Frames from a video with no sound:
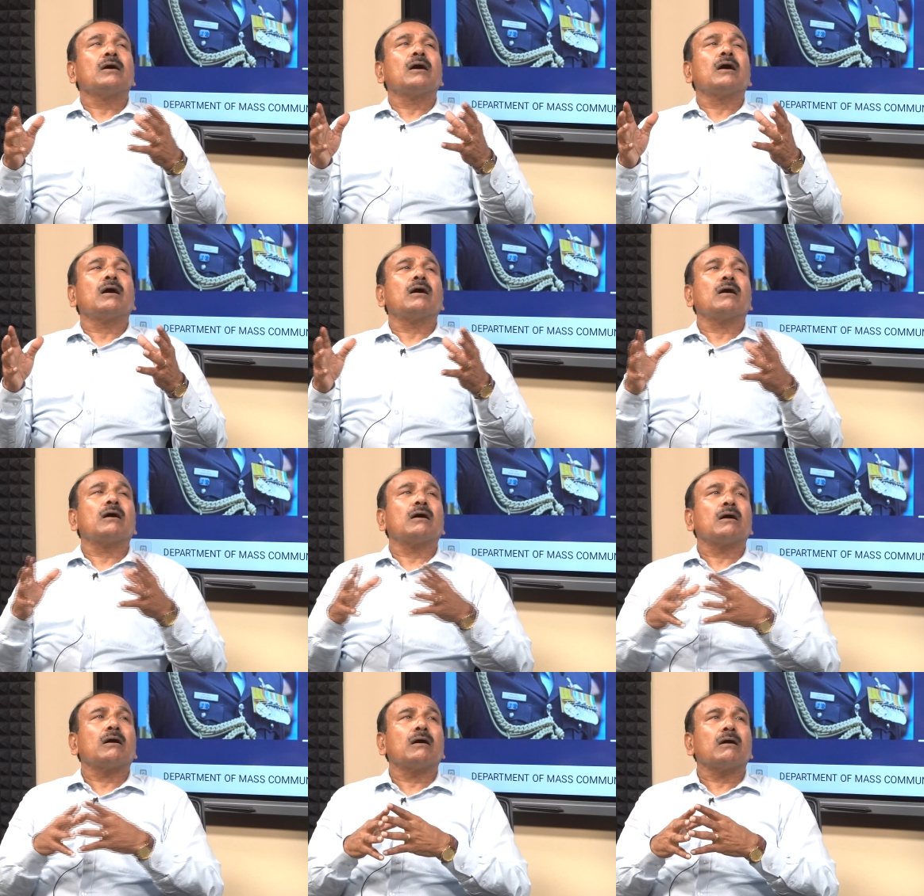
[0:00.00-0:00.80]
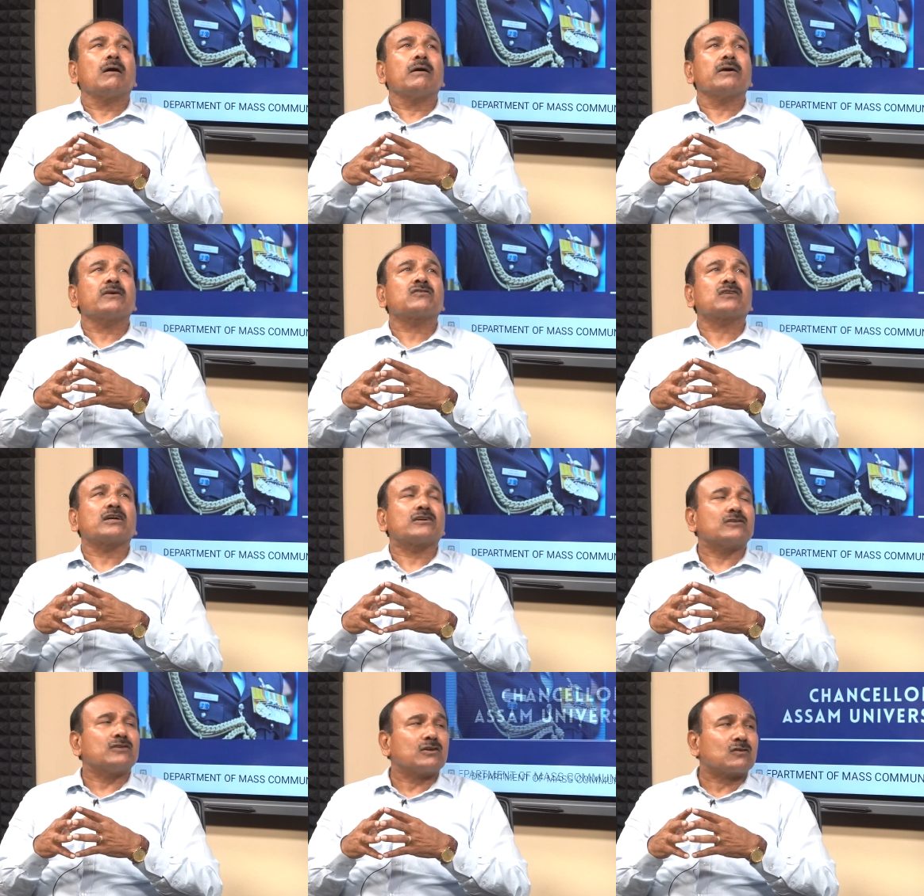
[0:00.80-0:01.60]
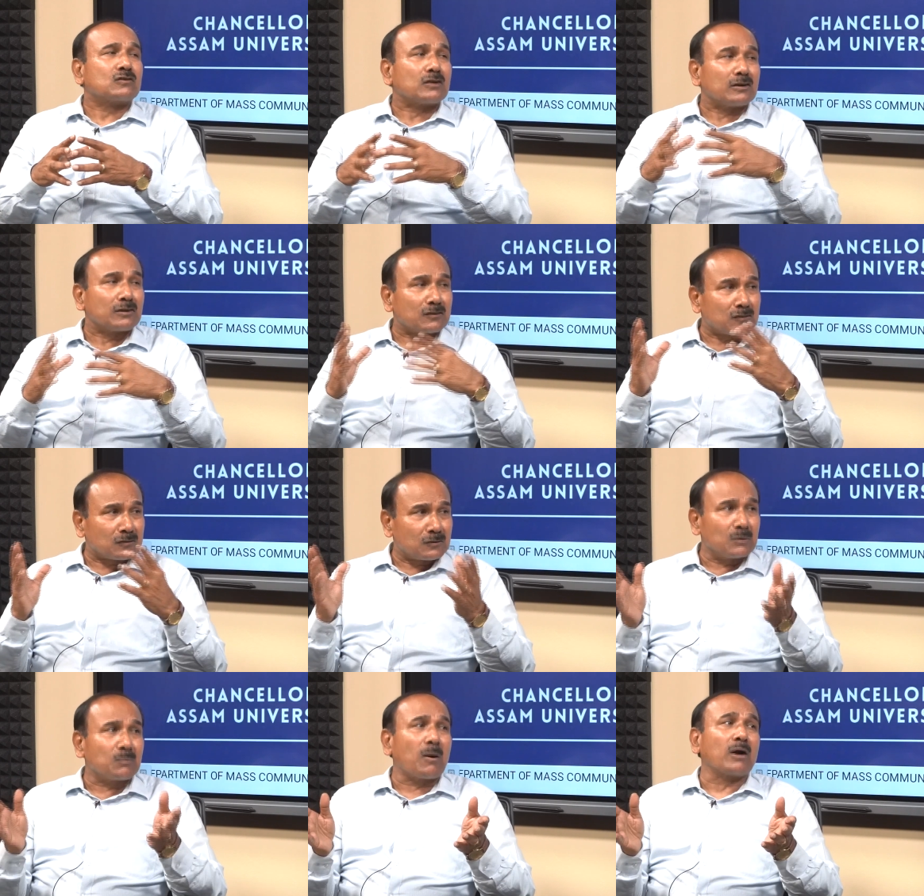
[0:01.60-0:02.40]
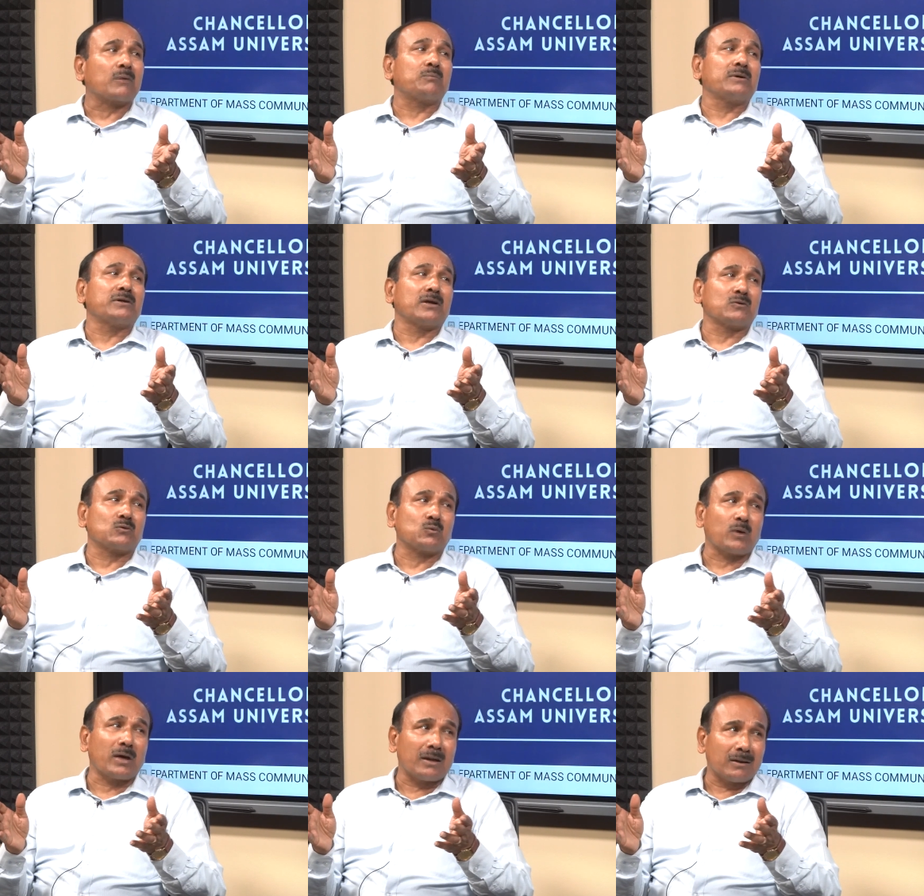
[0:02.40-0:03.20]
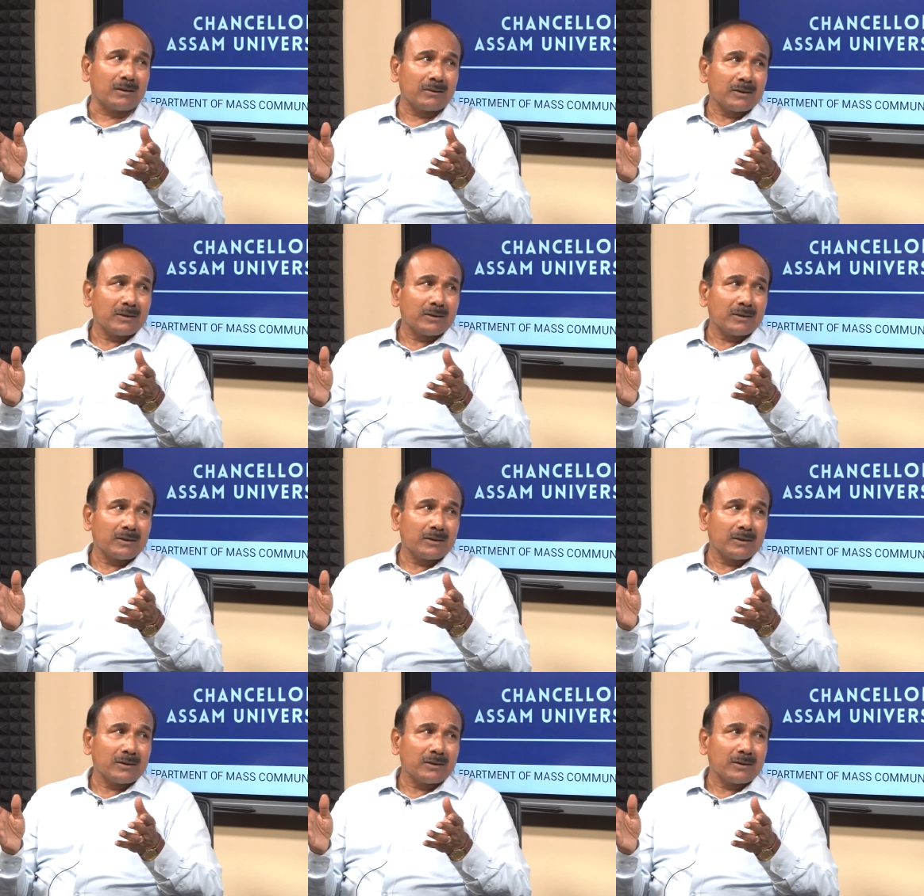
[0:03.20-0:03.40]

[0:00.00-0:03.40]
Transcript: a strategic studies department as well.